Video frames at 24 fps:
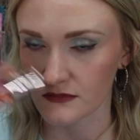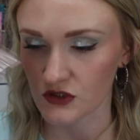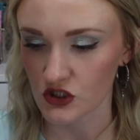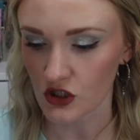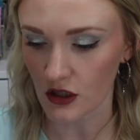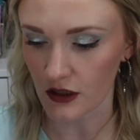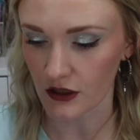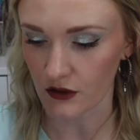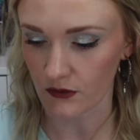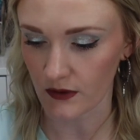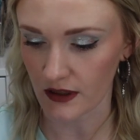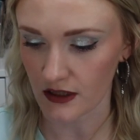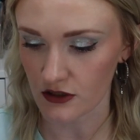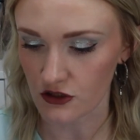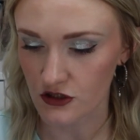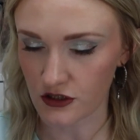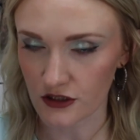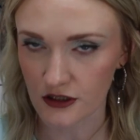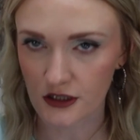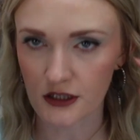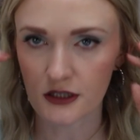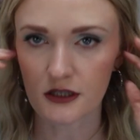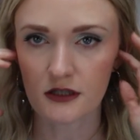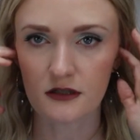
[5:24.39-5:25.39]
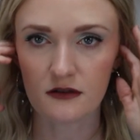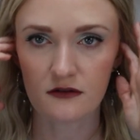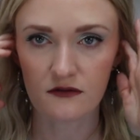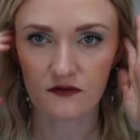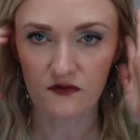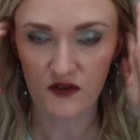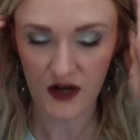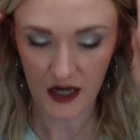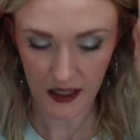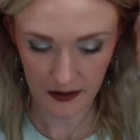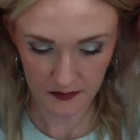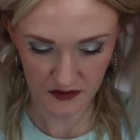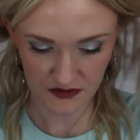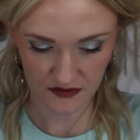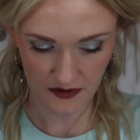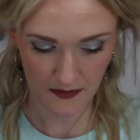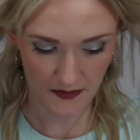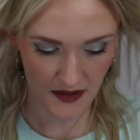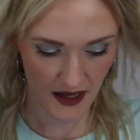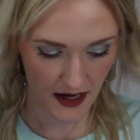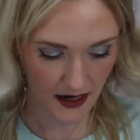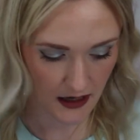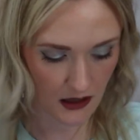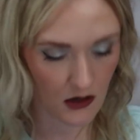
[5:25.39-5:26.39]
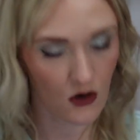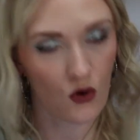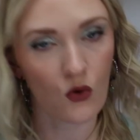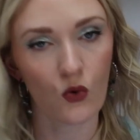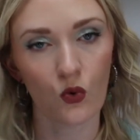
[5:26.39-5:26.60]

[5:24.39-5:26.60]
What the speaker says: Jolly Rancher vibes from that,